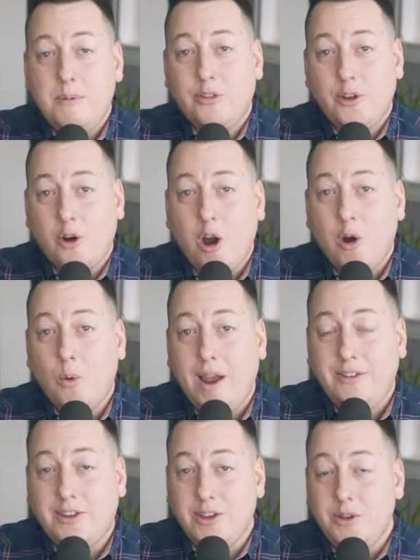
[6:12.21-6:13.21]
but there are
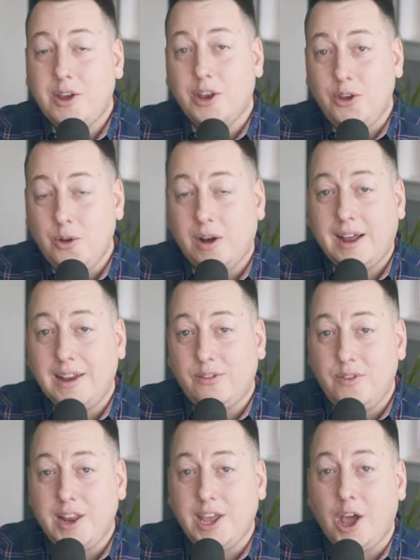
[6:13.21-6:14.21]
ways that you could utilize
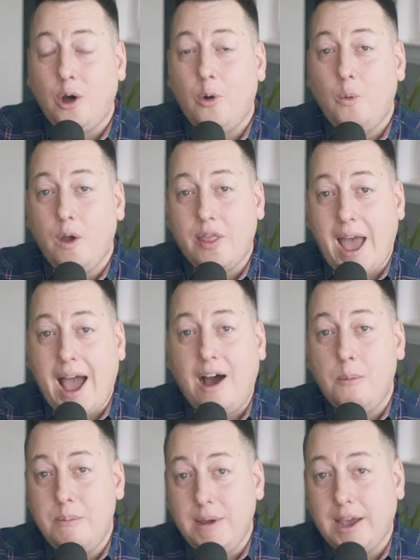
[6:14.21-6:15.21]
video
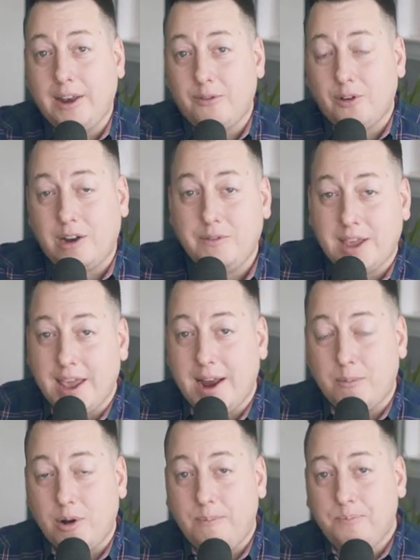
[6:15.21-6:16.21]
without being in front of a
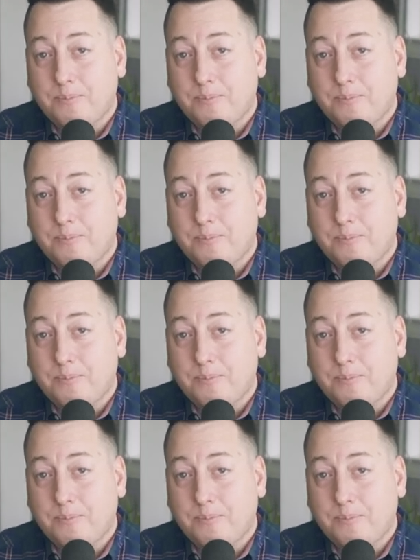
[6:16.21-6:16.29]
camera.